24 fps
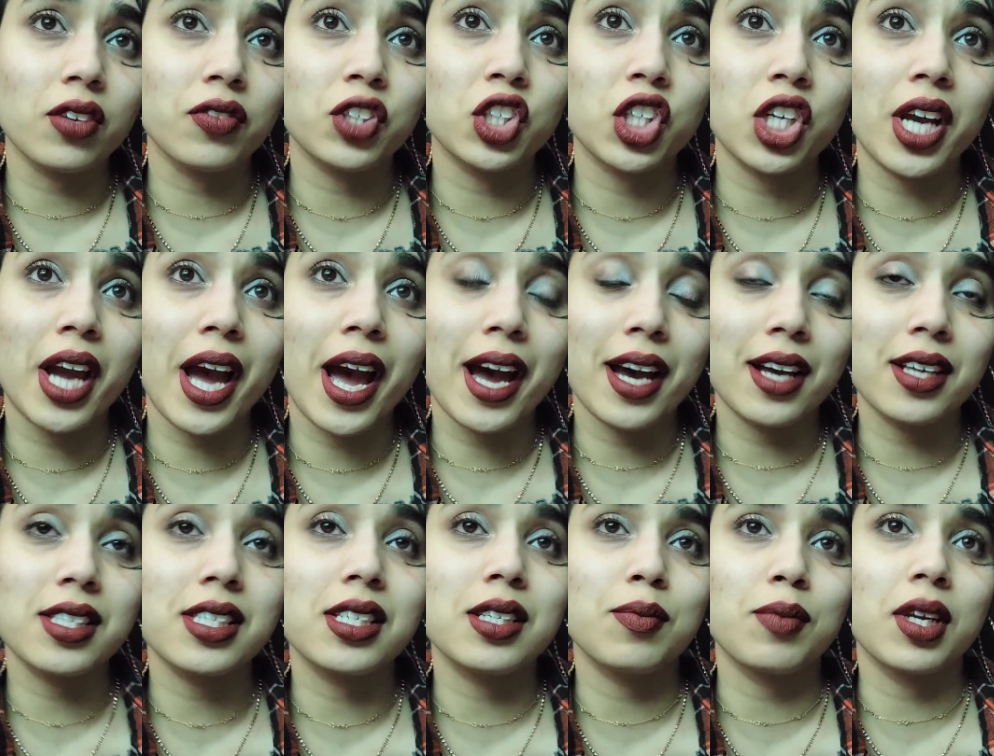She
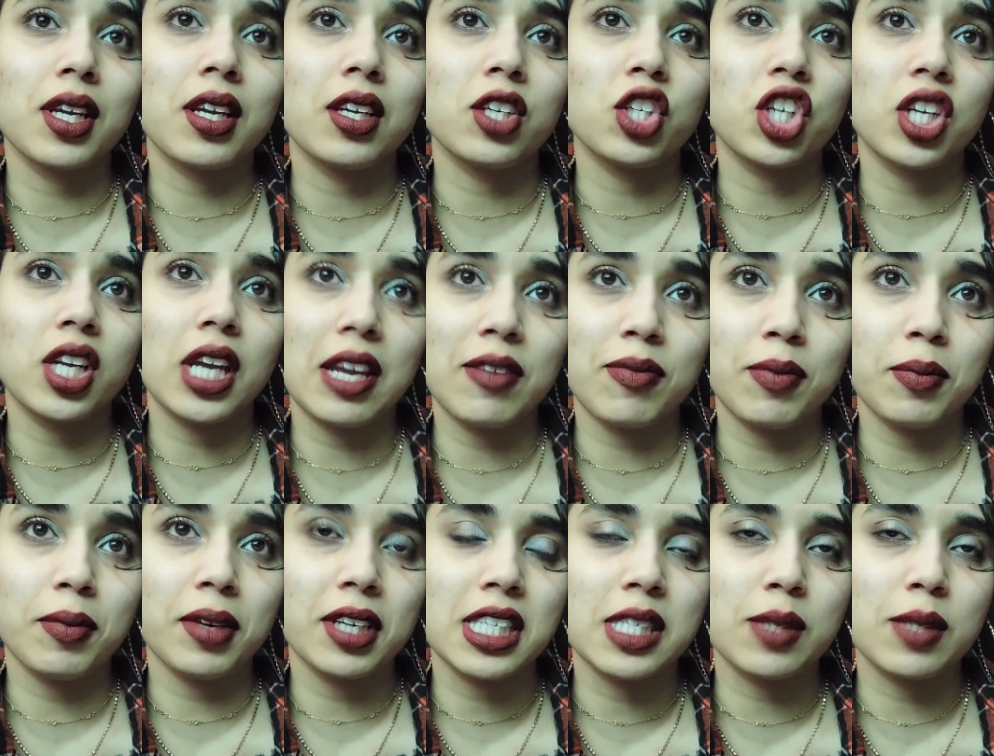asked me, she gave me
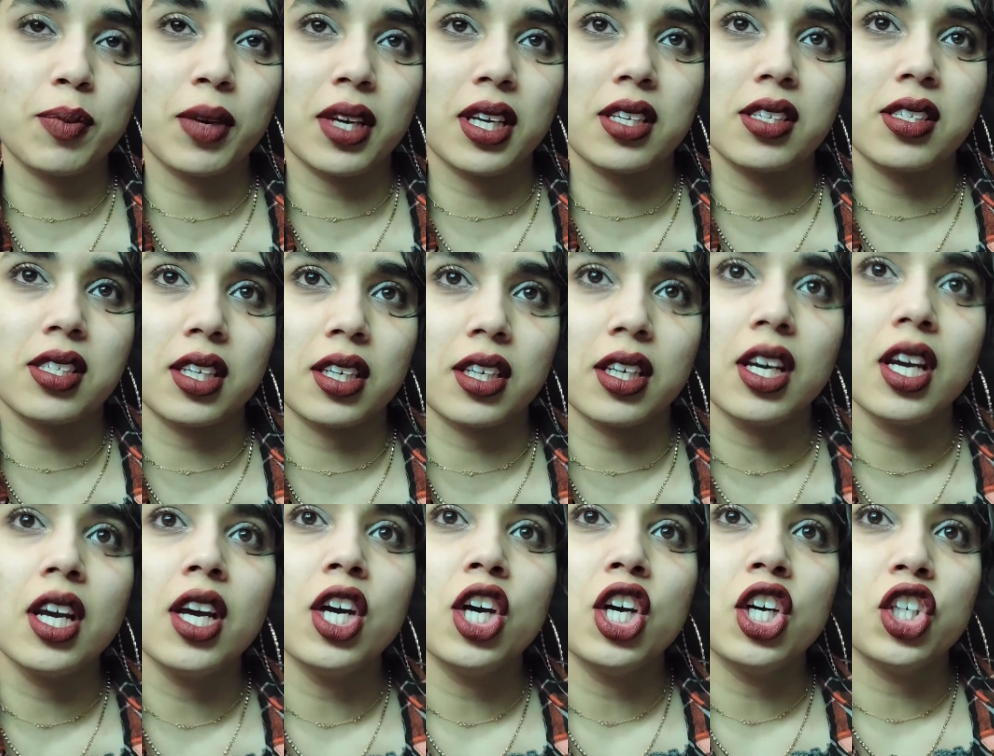my space, and
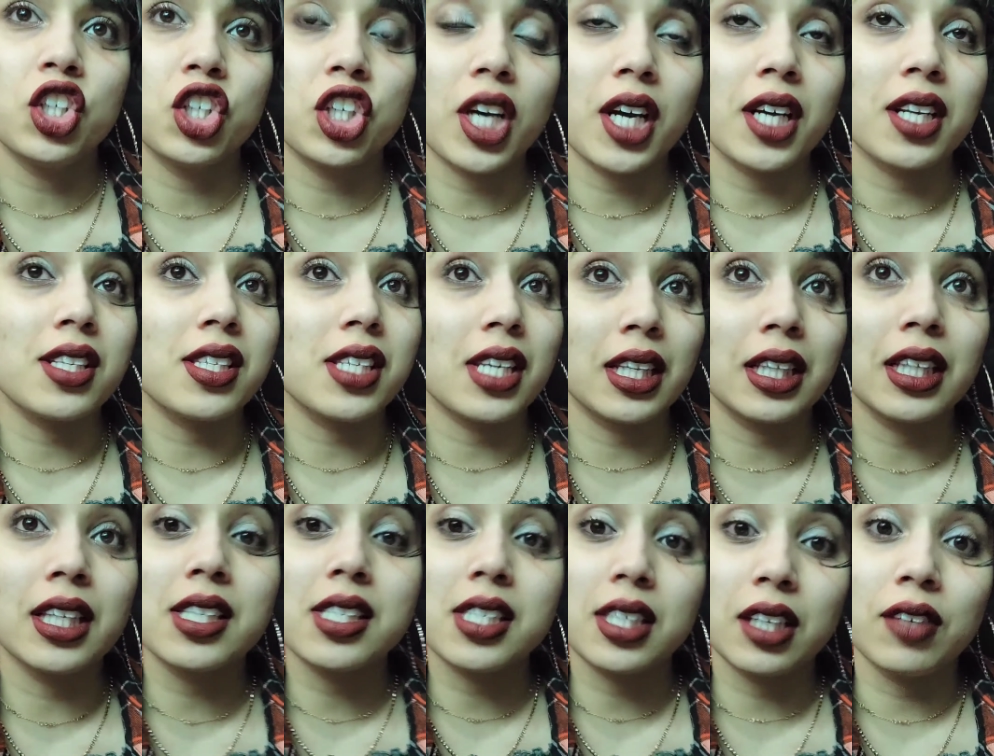she kind of said,
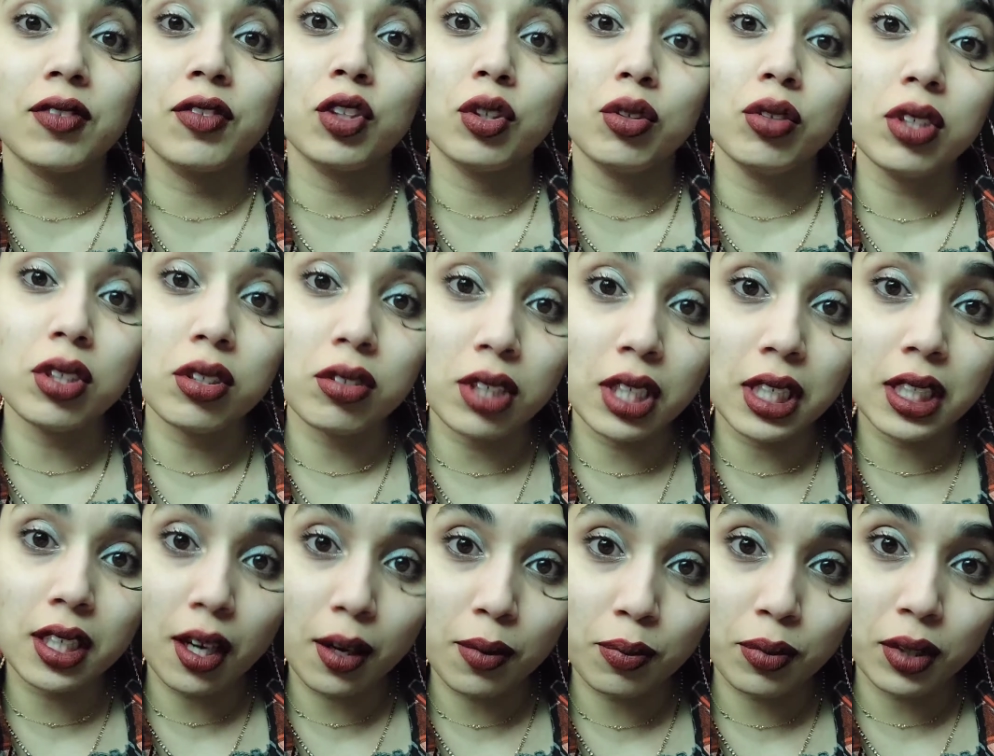Listen, if you do need
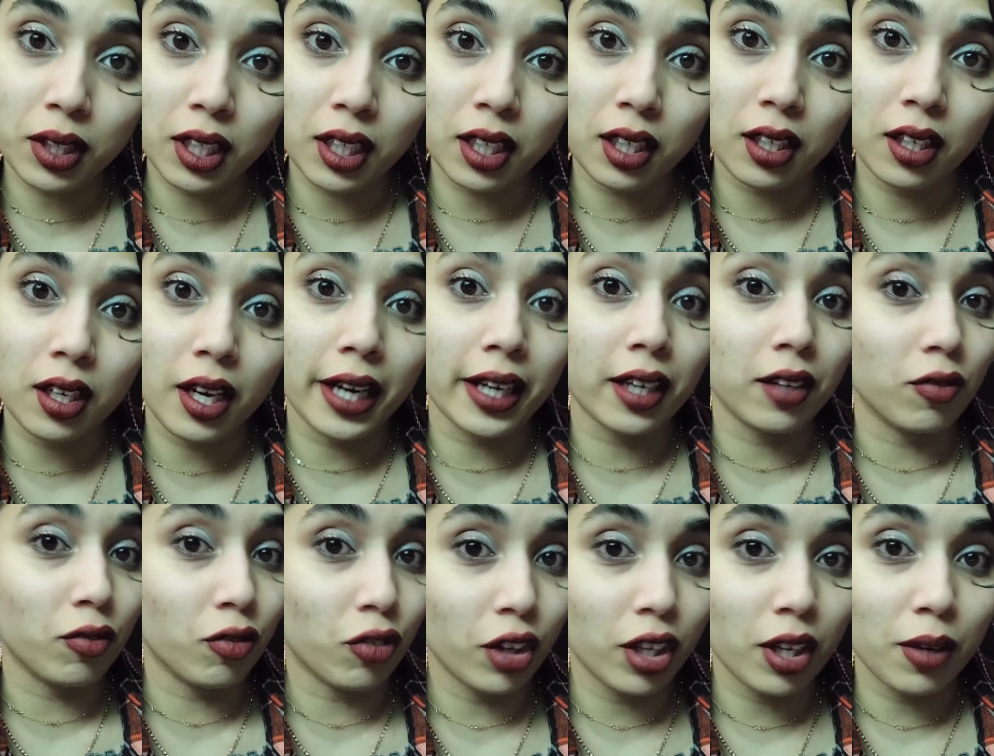company, I can
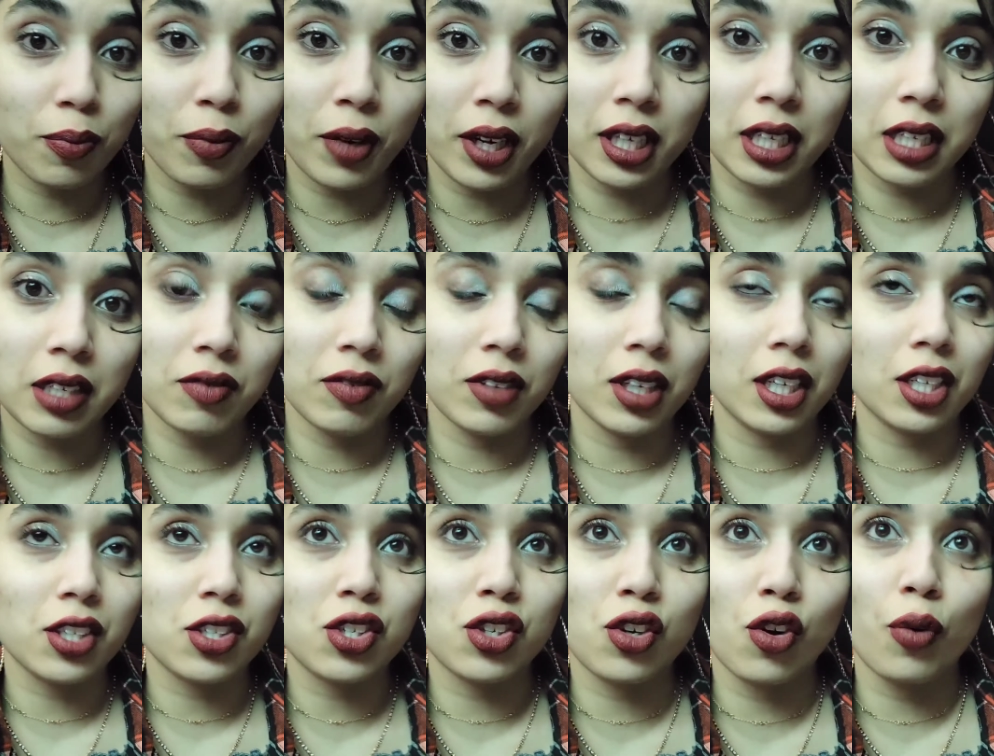free up my evening.
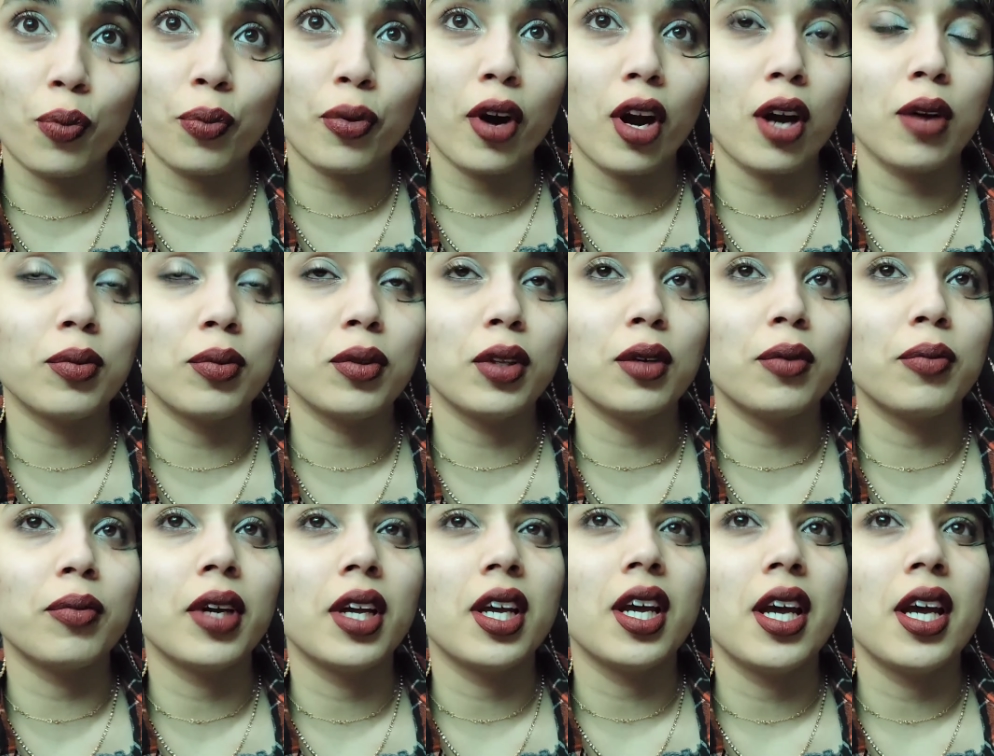It's no problem